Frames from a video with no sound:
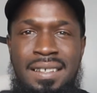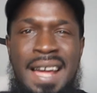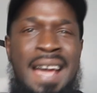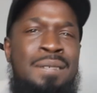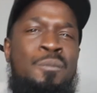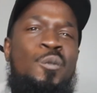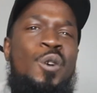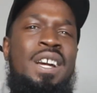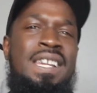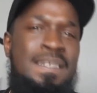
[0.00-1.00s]
That is
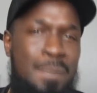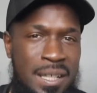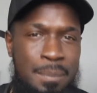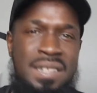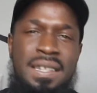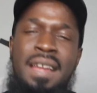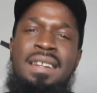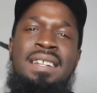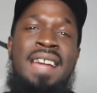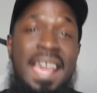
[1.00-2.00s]
what he's meant to be
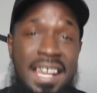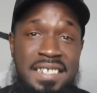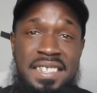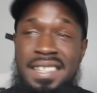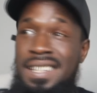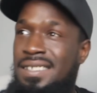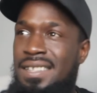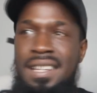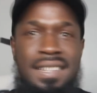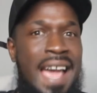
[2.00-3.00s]
saying at the age he
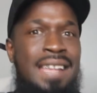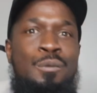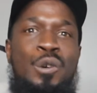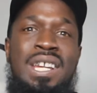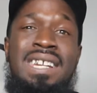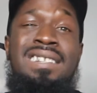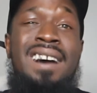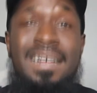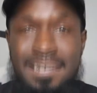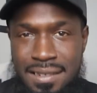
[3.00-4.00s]
is. That is what he
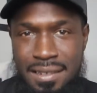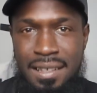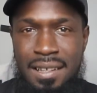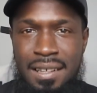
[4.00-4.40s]
does.